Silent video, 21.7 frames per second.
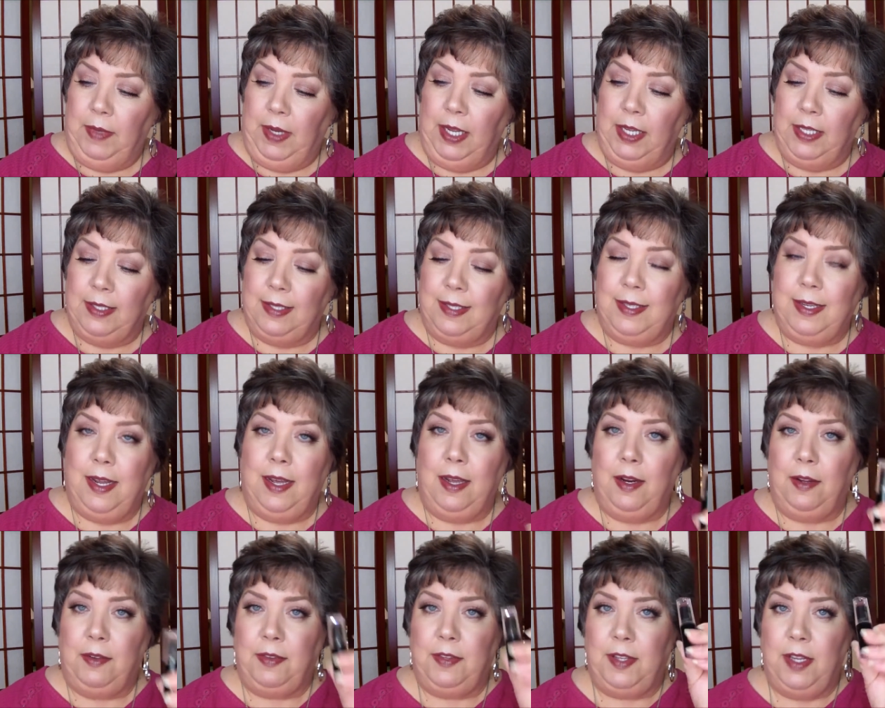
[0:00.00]

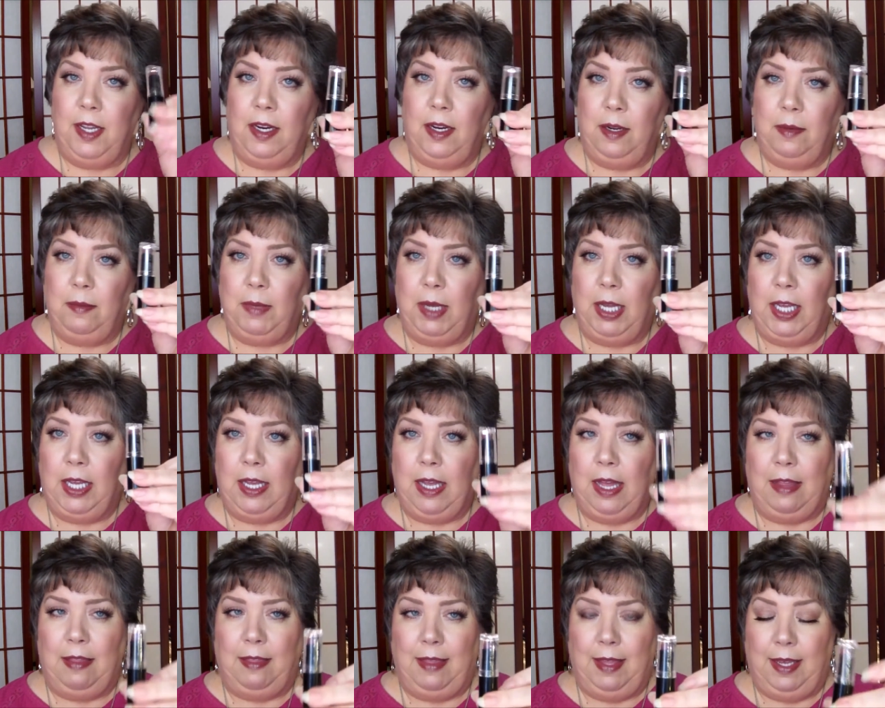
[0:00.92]
Instead of sending me
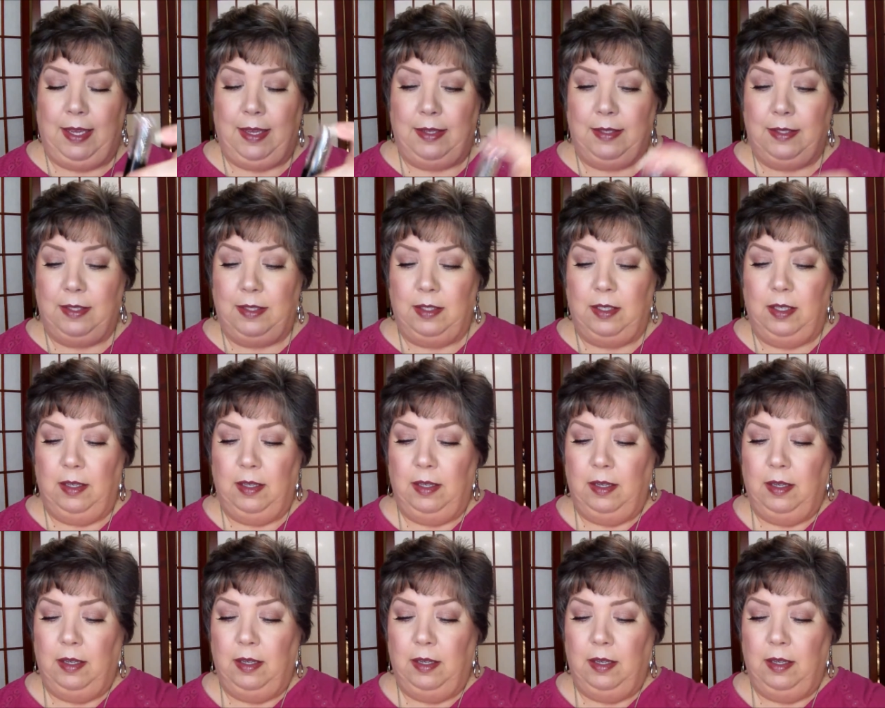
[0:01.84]
this,